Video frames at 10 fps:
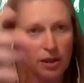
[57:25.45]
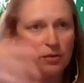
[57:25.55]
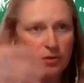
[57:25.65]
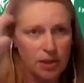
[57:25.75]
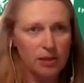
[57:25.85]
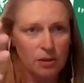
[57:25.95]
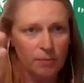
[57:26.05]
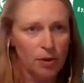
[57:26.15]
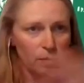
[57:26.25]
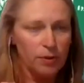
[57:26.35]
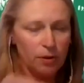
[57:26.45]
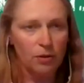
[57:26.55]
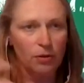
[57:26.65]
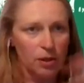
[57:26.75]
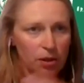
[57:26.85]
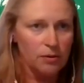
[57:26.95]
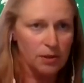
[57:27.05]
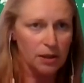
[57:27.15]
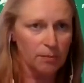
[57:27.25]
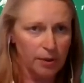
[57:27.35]
you take some home with, can you
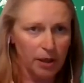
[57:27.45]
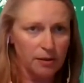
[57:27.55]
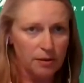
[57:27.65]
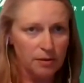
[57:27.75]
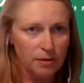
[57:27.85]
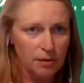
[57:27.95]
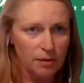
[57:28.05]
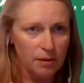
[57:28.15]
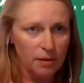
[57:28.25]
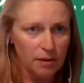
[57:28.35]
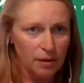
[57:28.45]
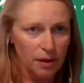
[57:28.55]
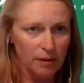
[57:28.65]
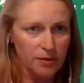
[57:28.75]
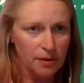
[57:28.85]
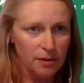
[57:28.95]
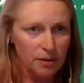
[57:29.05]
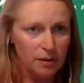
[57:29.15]
take and plant after?